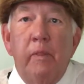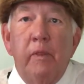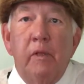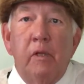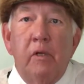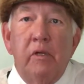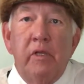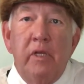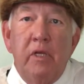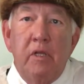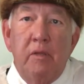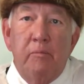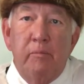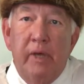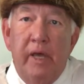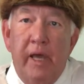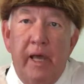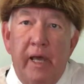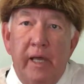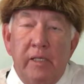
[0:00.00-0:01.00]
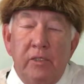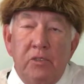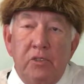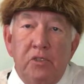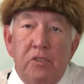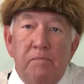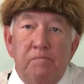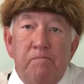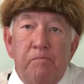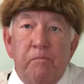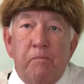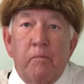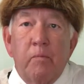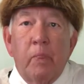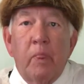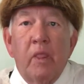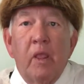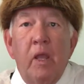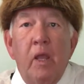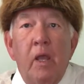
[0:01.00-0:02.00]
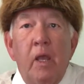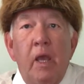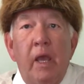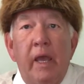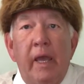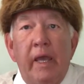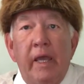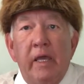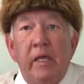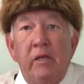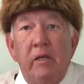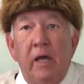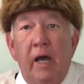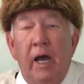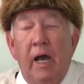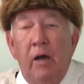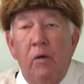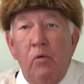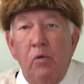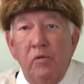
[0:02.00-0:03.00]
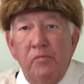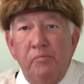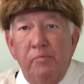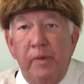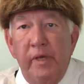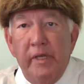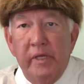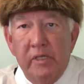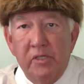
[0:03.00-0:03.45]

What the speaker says: cleaning patch. And I will pay